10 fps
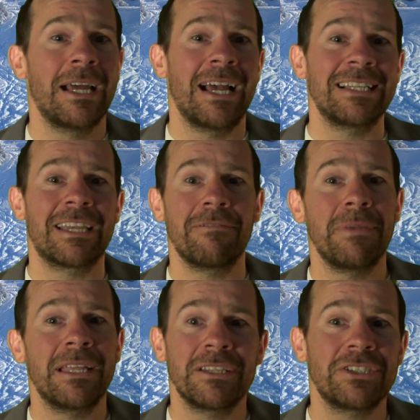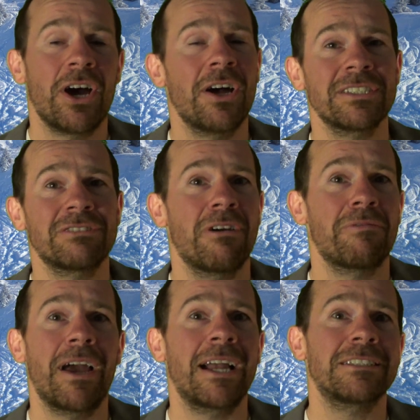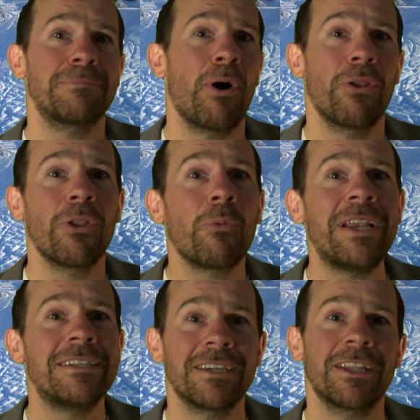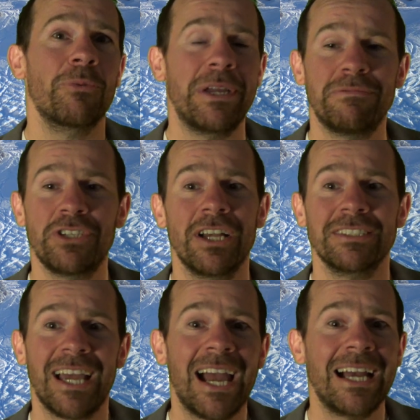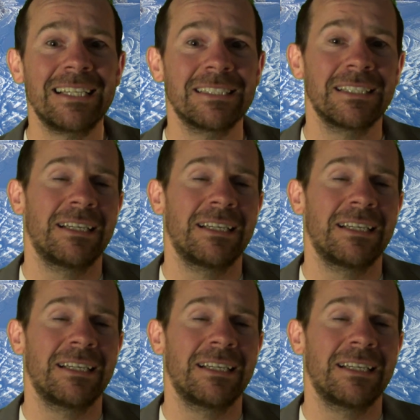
has given me the chance to reflect upon the winter that we've just had